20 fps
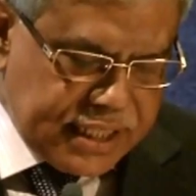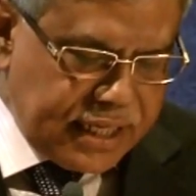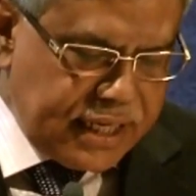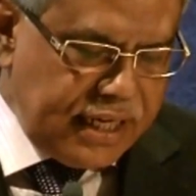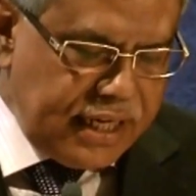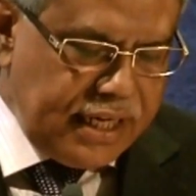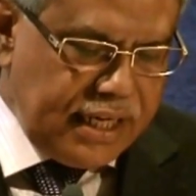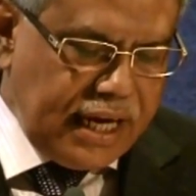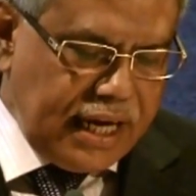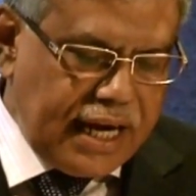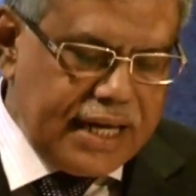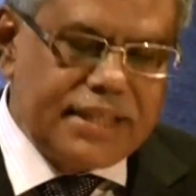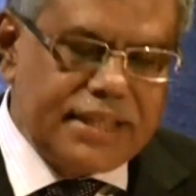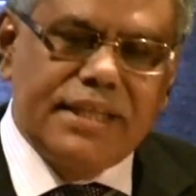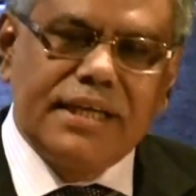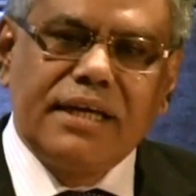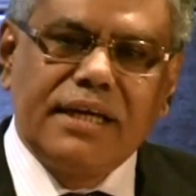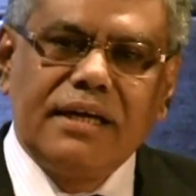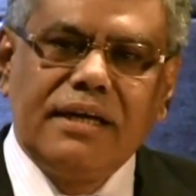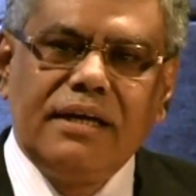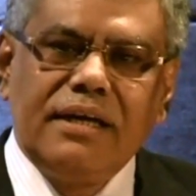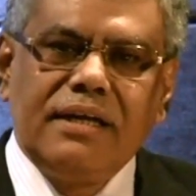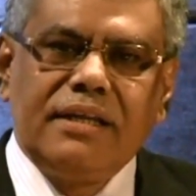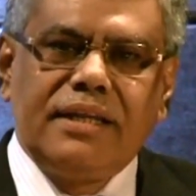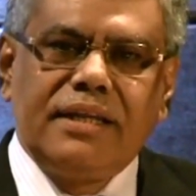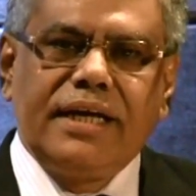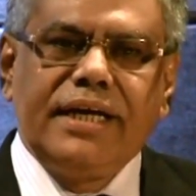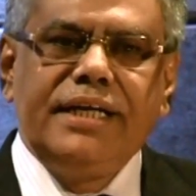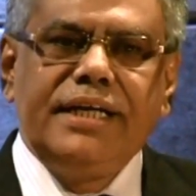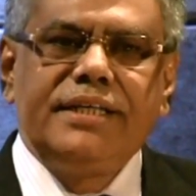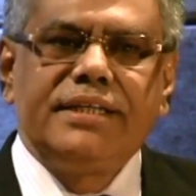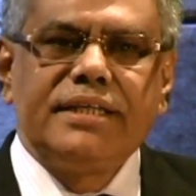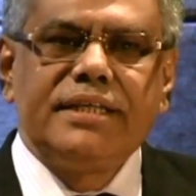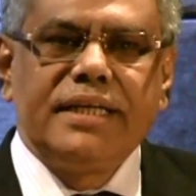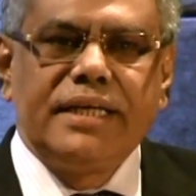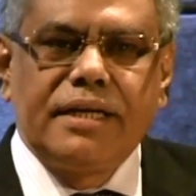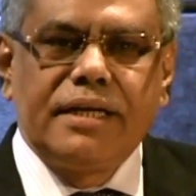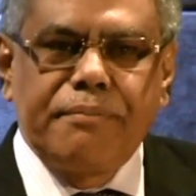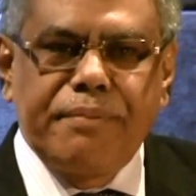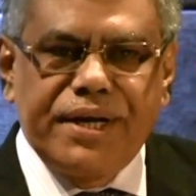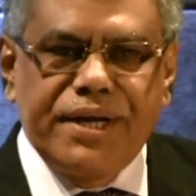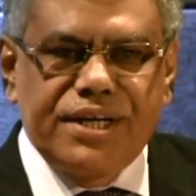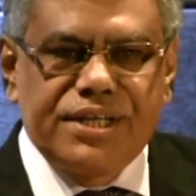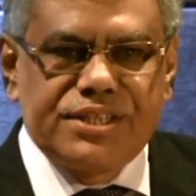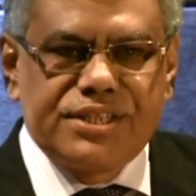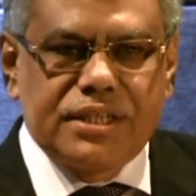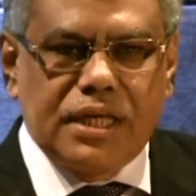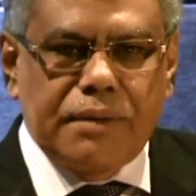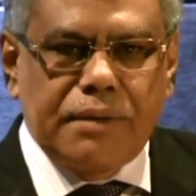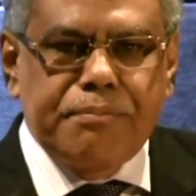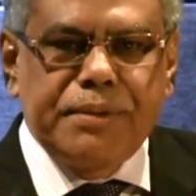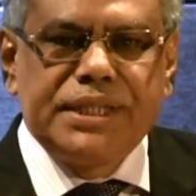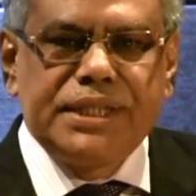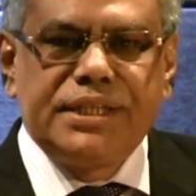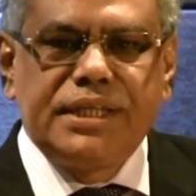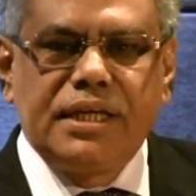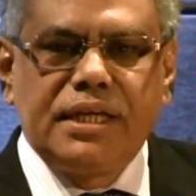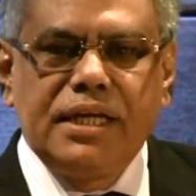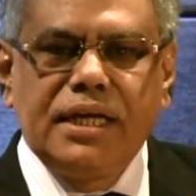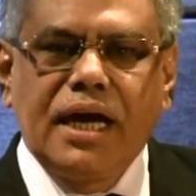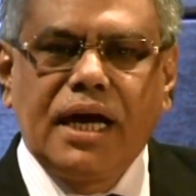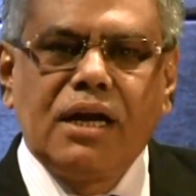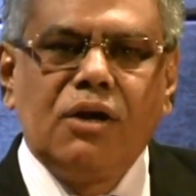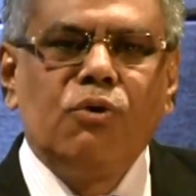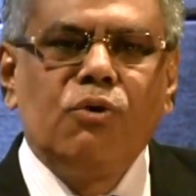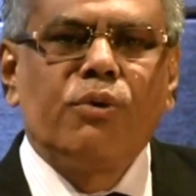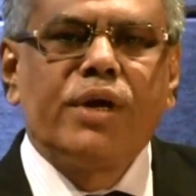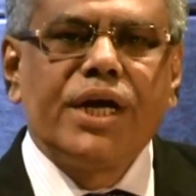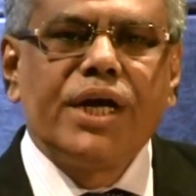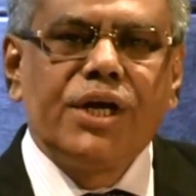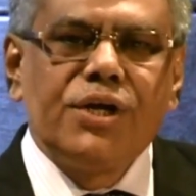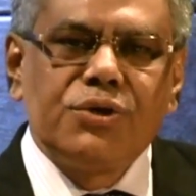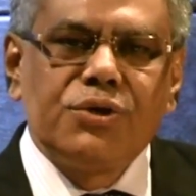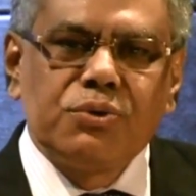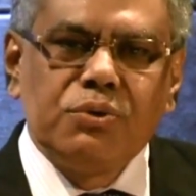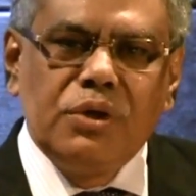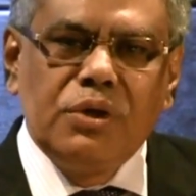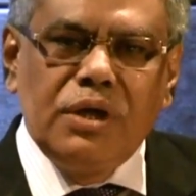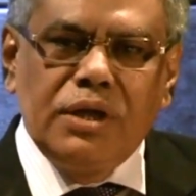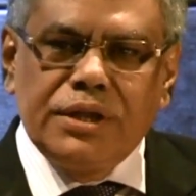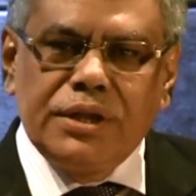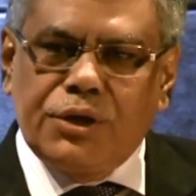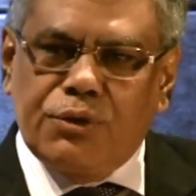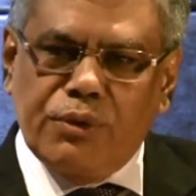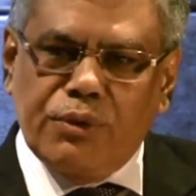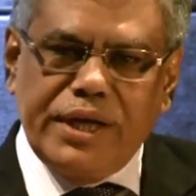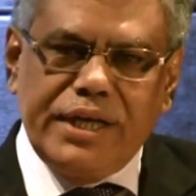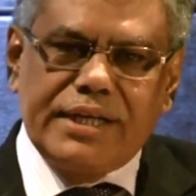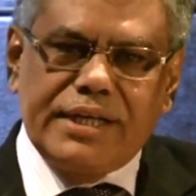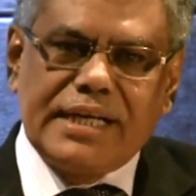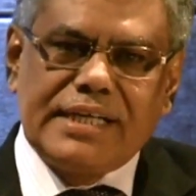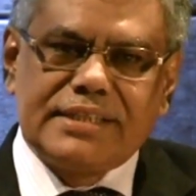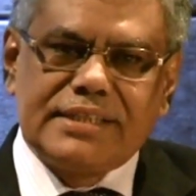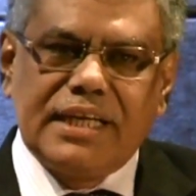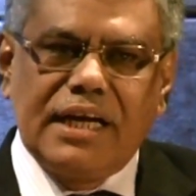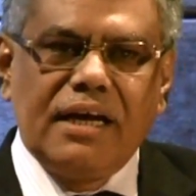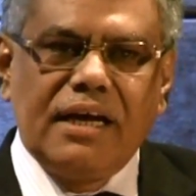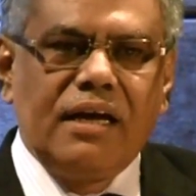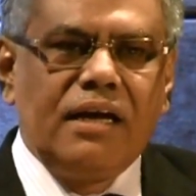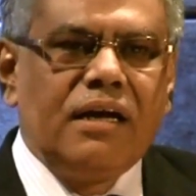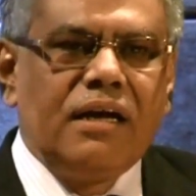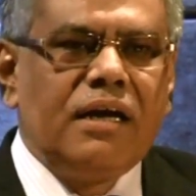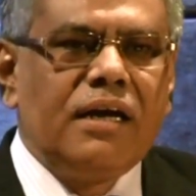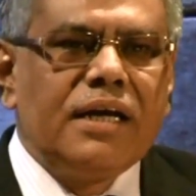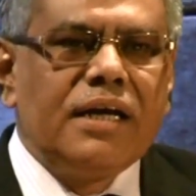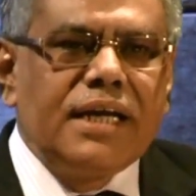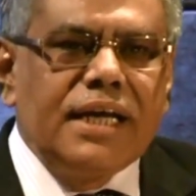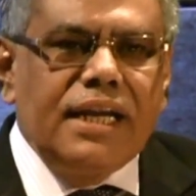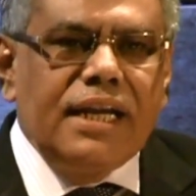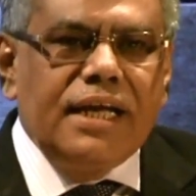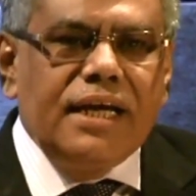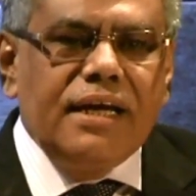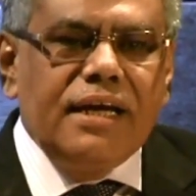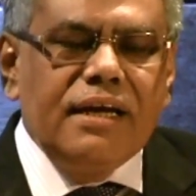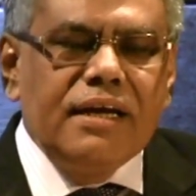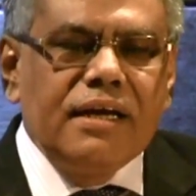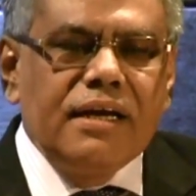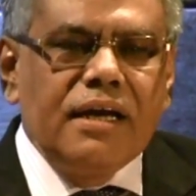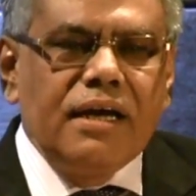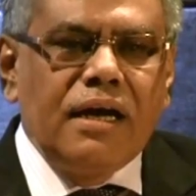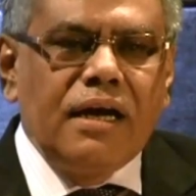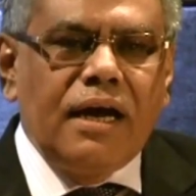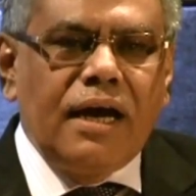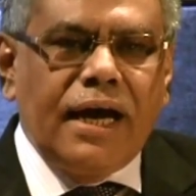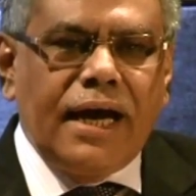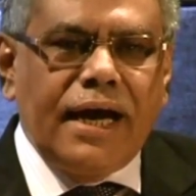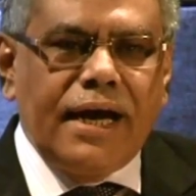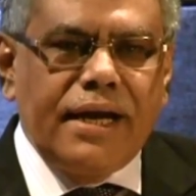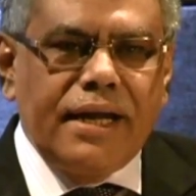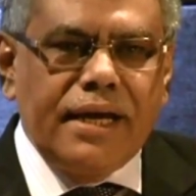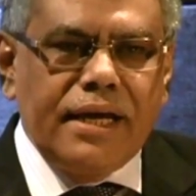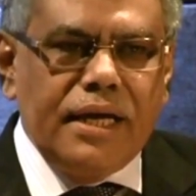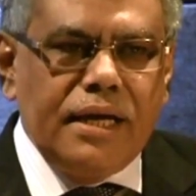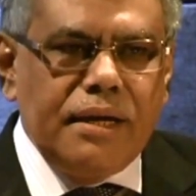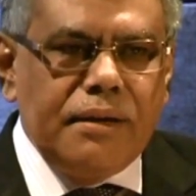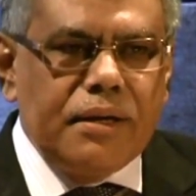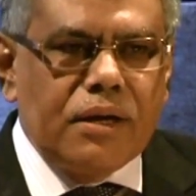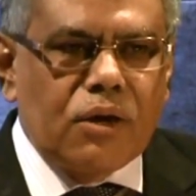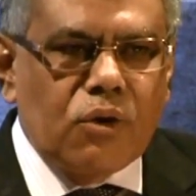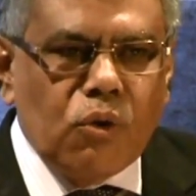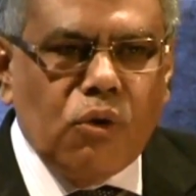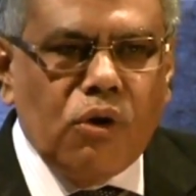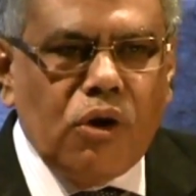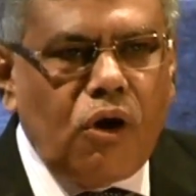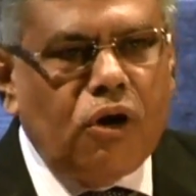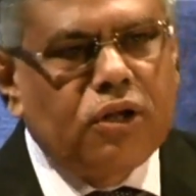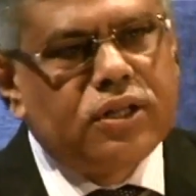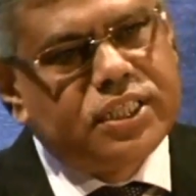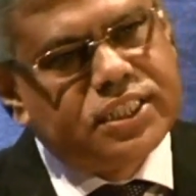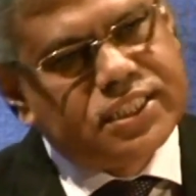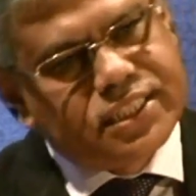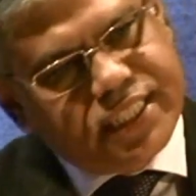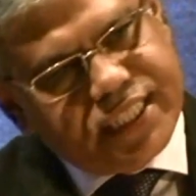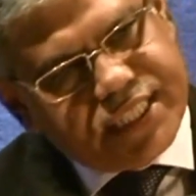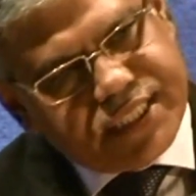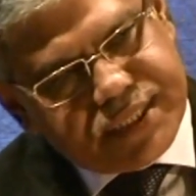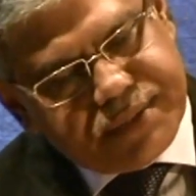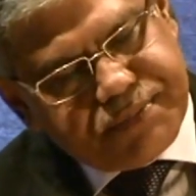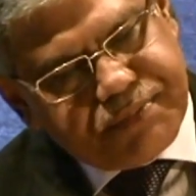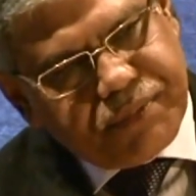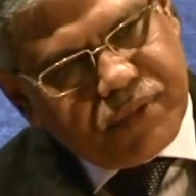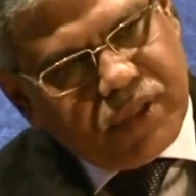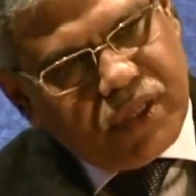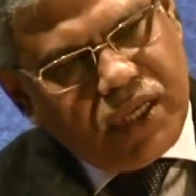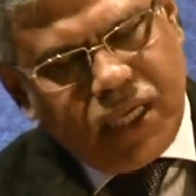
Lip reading: certainly I think the Indian entrepreneurs are presently looking into that okay, it has the really had a role on these things.